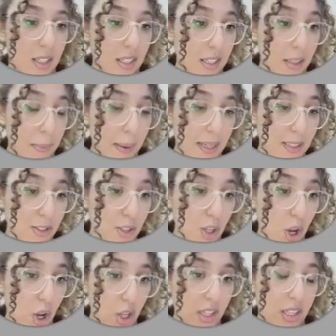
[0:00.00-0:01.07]
depends
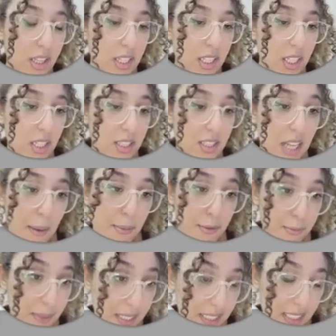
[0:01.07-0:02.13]
on the type of
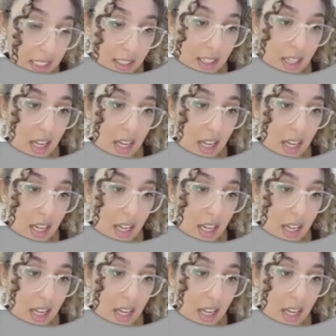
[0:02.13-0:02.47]
meeting